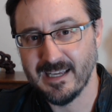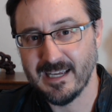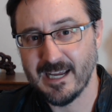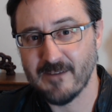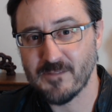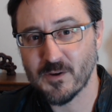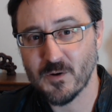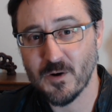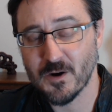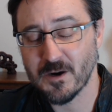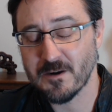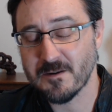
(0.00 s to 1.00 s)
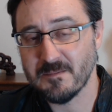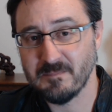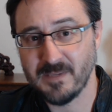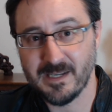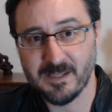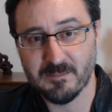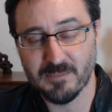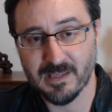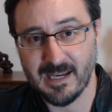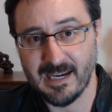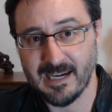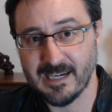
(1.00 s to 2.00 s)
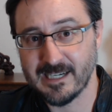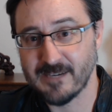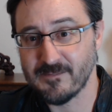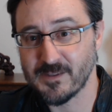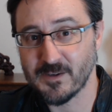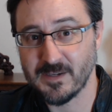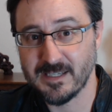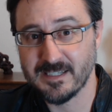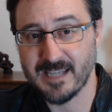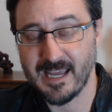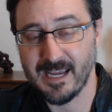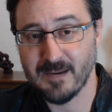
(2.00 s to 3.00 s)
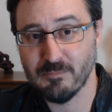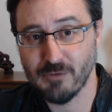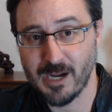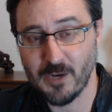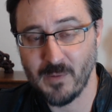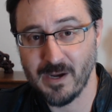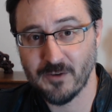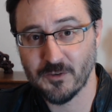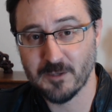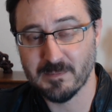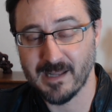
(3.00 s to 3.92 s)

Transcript: If there are men in black, if there is a breakaway group,